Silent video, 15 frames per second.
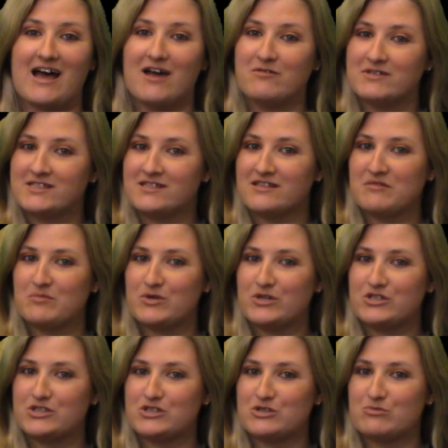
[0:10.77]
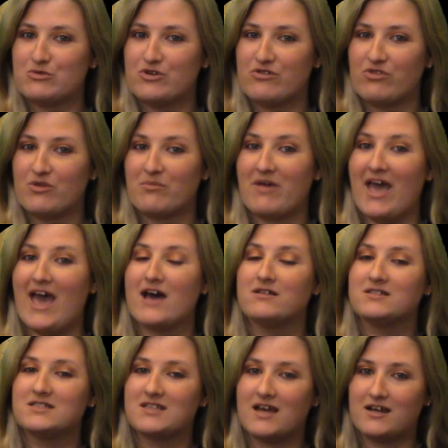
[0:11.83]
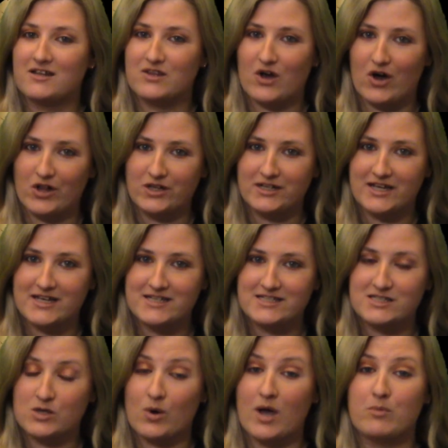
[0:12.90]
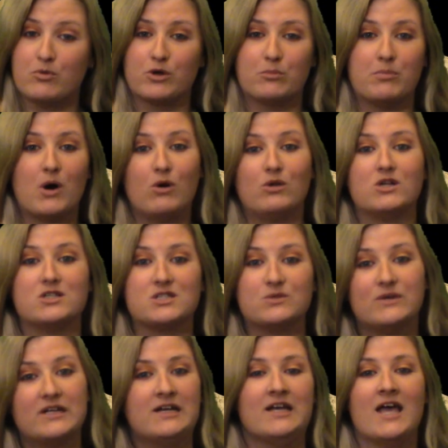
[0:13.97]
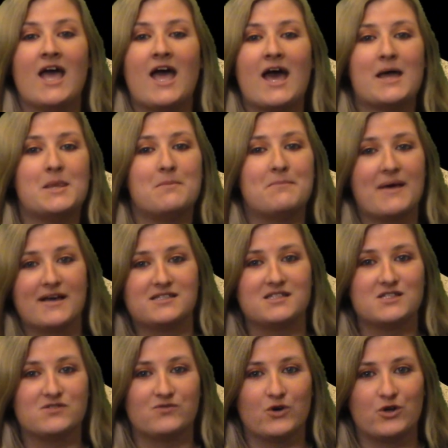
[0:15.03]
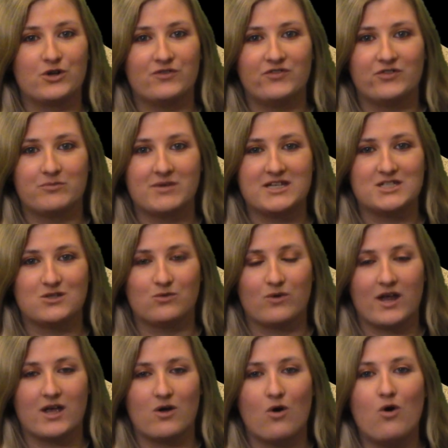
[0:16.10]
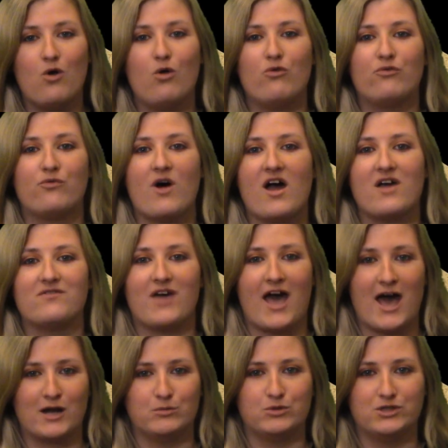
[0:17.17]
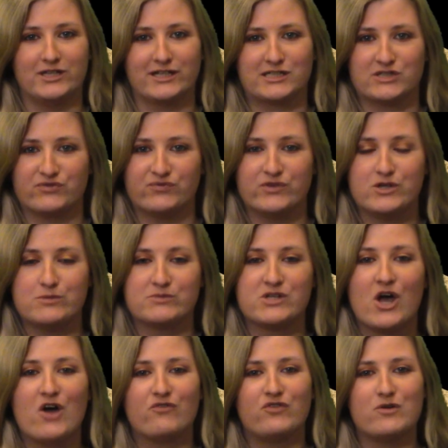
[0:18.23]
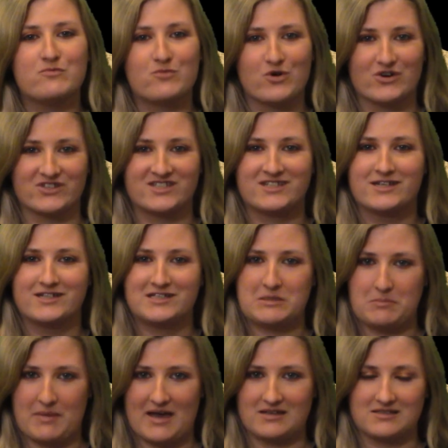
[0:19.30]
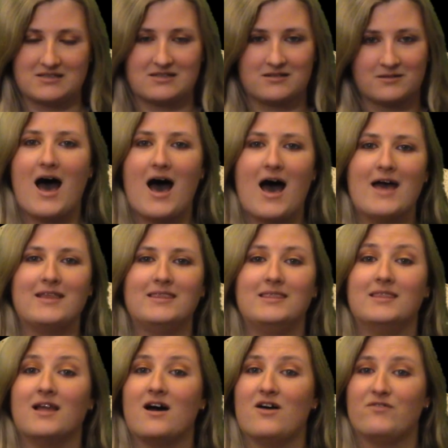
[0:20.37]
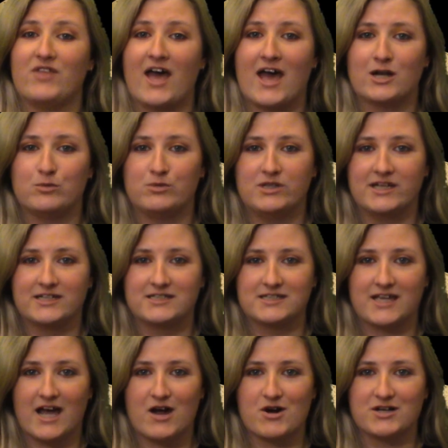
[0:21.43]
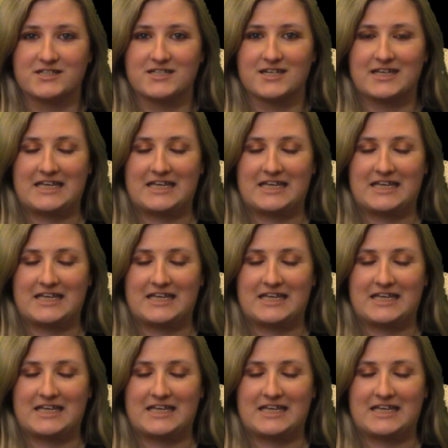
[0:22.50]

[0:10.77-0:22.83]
I was in the mood to do more of them outside of the holidays, so I put a poll on Twitter, and the masses voted for me to rank all 5 Hannibal Lecter films from worst to best. I love the Hannibal Lecter character.